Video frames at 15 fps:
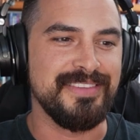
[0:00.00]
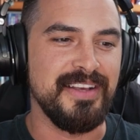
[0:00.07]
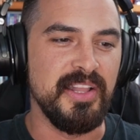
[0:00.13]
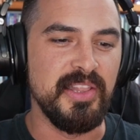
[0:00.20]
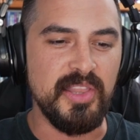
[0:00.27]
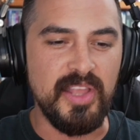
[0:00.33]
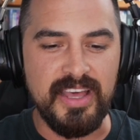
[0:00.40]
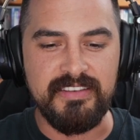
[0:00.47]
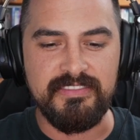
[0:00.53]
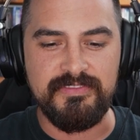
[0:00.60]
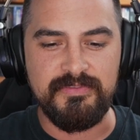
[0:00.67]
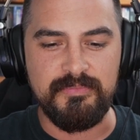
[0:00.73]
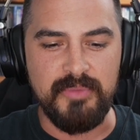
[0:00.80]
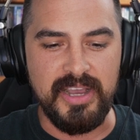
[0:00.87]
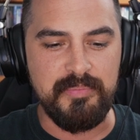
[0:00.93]
A lot
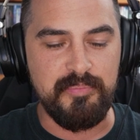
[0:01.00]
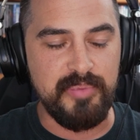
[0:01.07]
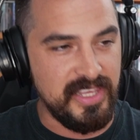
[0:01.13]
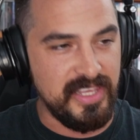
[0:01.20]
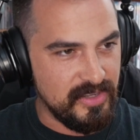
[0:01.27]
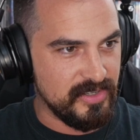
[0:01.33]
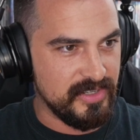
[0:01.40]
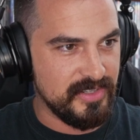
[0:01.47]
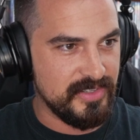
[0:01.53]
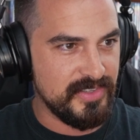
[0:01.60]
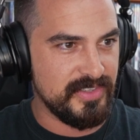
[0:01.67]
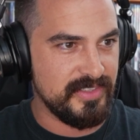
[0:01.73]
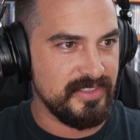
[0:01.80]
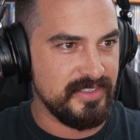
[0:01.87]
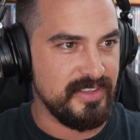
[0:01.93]
of my
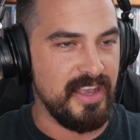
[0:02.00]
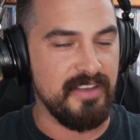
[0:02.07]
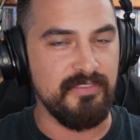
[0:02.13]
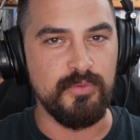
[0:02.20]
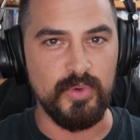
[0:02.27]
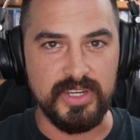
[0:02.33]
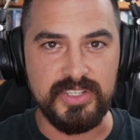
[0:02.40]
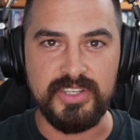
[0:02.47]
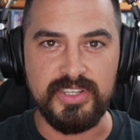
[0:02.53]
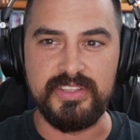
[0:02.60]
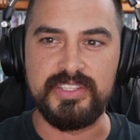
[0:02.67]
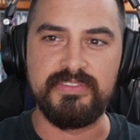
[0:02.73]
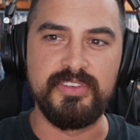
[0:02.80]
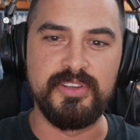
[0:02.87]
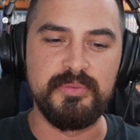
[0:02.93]
peers have worked on
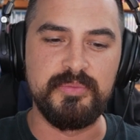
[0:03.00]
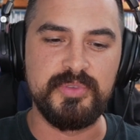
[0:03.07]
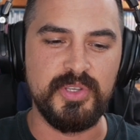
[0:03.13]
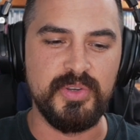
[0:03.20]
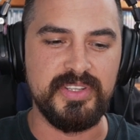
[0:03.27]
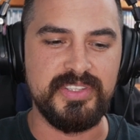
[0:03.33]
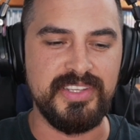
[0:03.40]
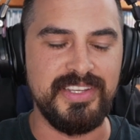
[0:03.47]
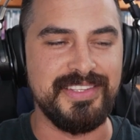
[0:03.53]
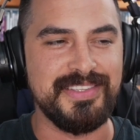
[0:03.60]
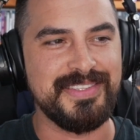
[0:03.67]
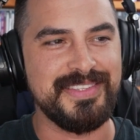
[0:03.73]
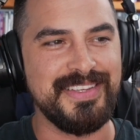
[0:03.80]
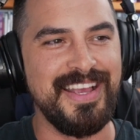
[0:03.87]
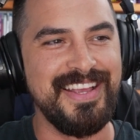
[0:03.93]
this film, so
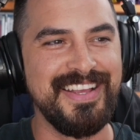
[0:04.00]
it's